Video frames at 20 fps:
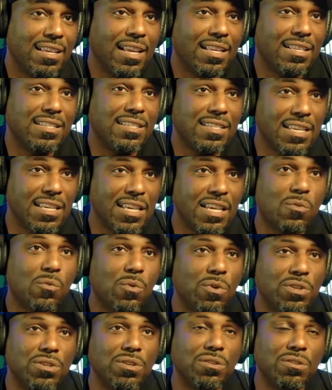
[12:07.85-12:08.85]
and seeing
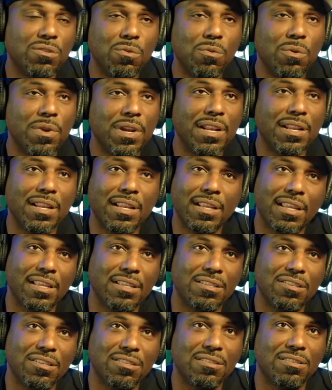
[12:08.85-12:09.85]
what you're doing and,
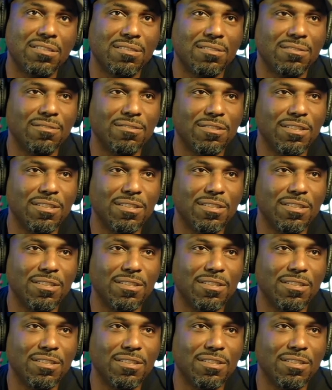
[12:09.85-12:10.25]
and just